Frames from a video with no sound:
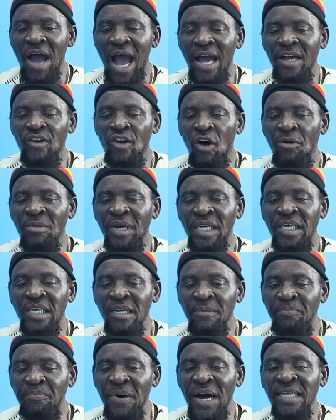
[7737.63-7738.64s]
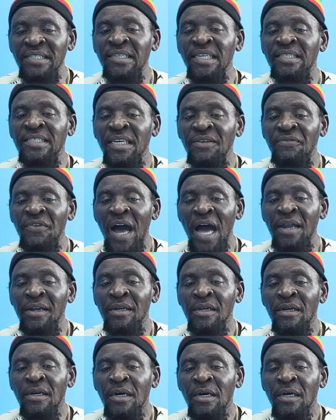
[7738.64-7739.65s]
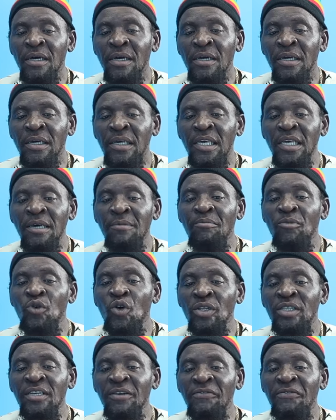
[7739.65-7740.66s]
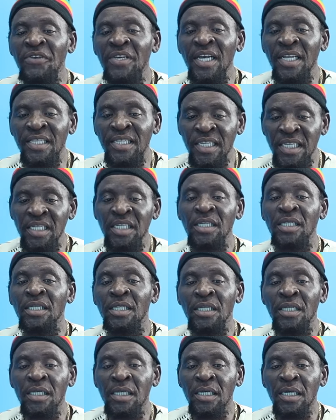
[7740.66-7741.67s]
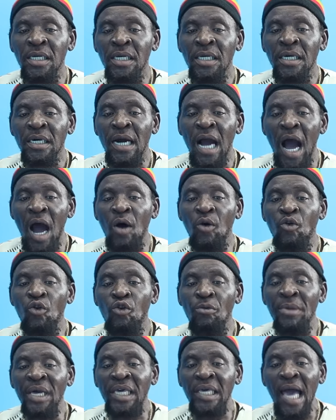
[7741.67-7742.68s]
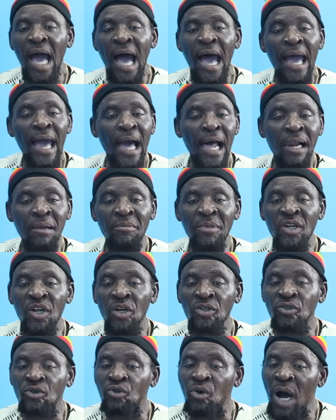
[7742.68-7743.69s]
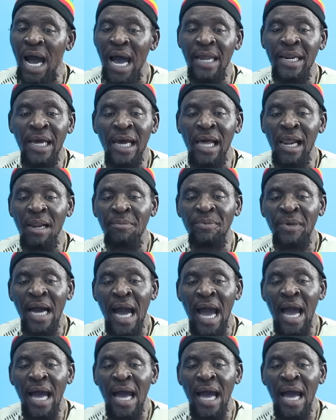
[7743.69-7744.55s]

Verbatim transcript: right, now I keep positive and keep motivating. Yeah. Because who me can help me just go and help.